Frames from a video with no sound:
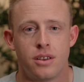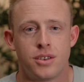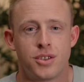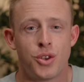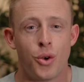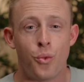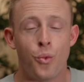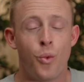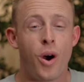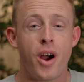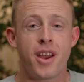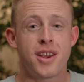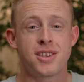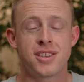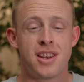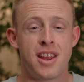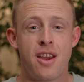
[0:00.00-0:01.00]
So why
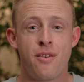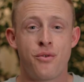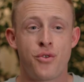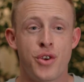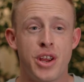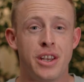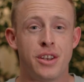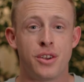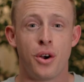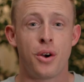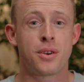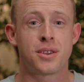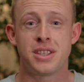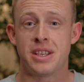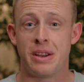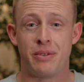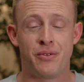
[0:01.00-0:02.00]
isn't every
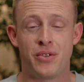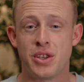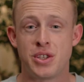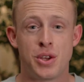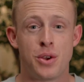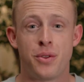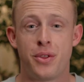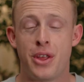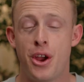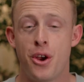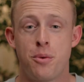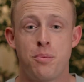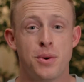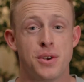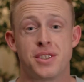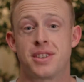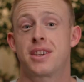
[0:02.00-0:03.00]
doctor,
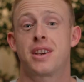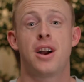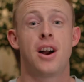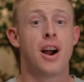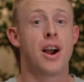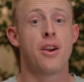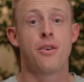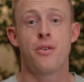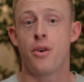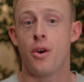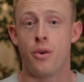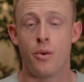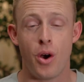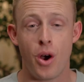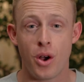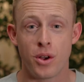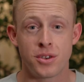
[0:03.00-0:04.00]
physiotherapist,
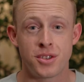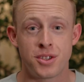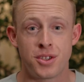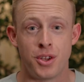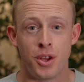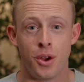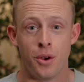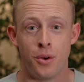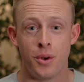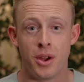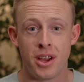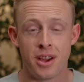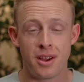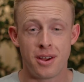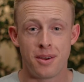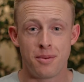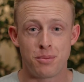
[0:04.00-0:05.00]
chiro, osteo
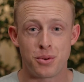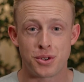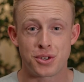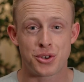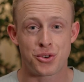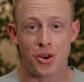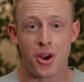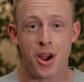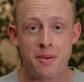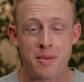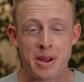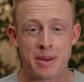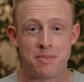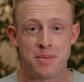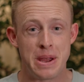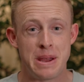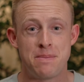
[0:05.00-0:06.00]

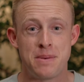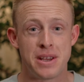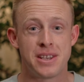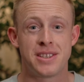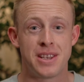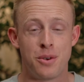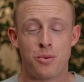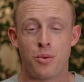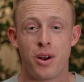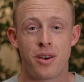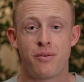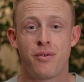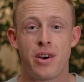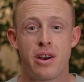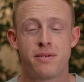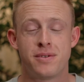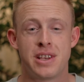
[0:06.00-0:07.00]
prescribing
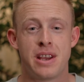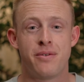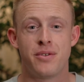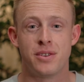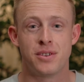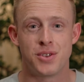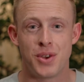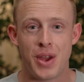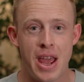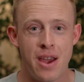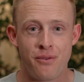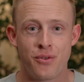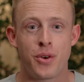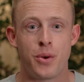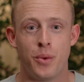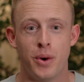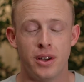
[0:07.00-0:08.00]
BPC-157 to
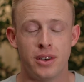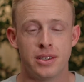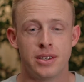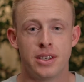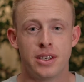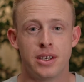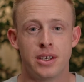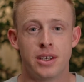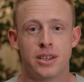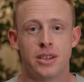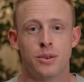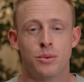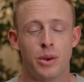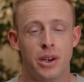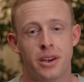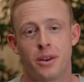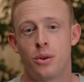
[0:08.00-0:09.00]
everyone?
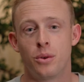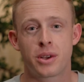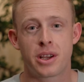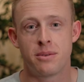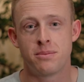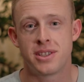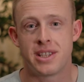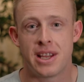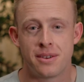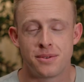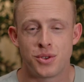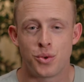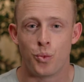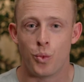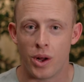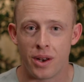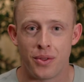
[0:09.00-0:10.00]
Well, it all comes down
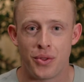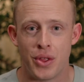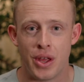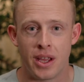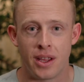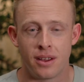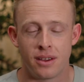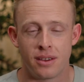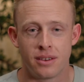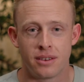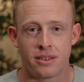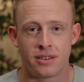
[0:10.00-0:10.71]
to one thing.